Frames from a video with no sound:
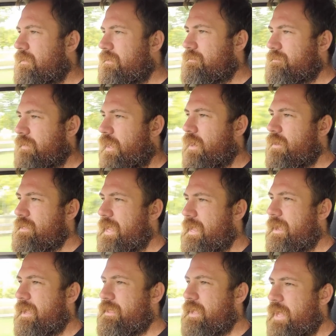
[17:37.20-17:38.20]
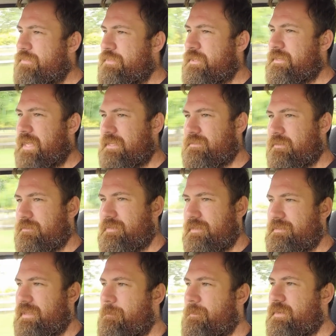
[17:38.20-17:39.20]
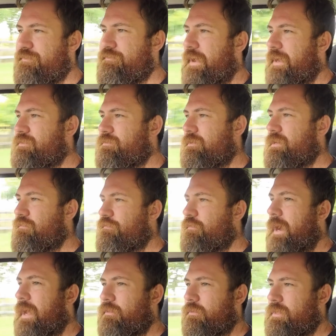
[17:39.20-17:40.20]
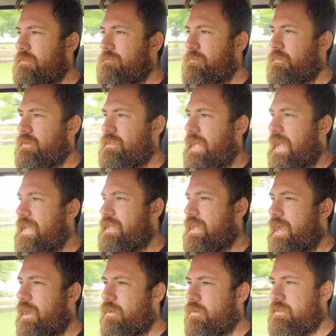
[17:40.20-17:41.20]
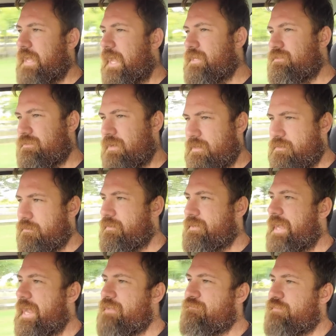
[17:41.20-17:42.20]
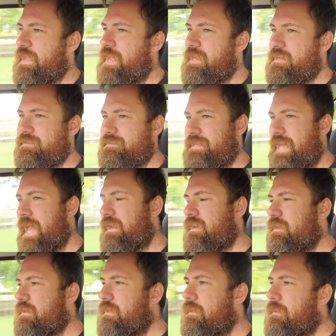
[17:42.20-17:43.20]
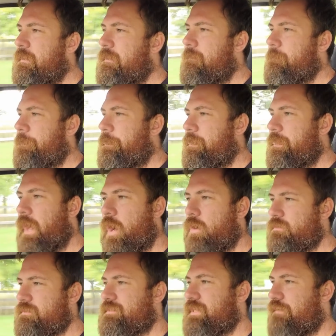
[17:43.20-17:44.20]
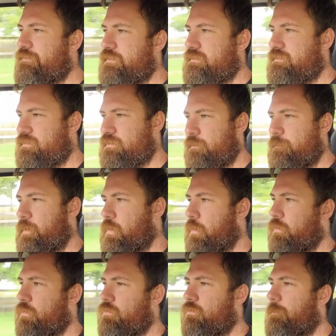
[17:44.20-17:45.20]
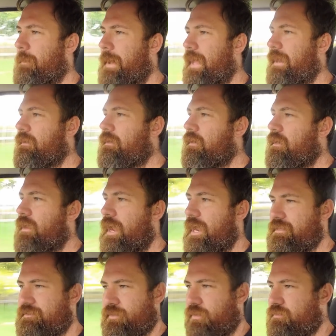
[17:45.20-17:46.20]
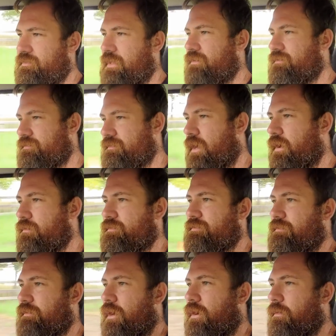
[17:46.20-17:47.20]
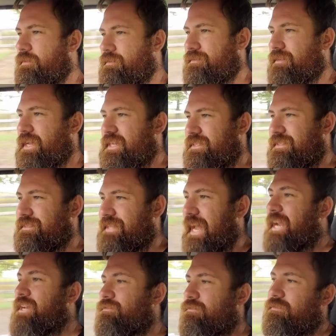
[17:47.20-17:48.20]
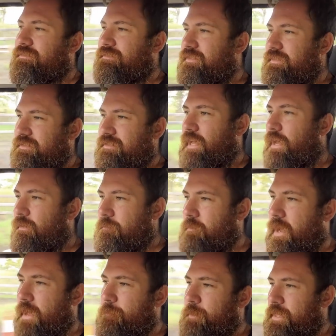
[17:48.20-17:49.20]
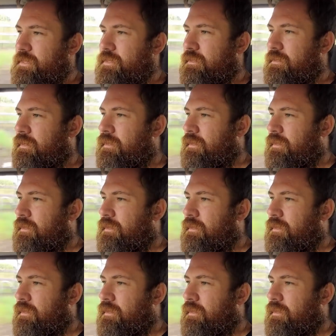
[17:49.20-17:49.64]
So yeah, I think that's also something to factor in if you are looking for a K car or a K truck or a K van, is that the older stuff is super cool, but it's also so slow. It's dangerously slow in my opinion.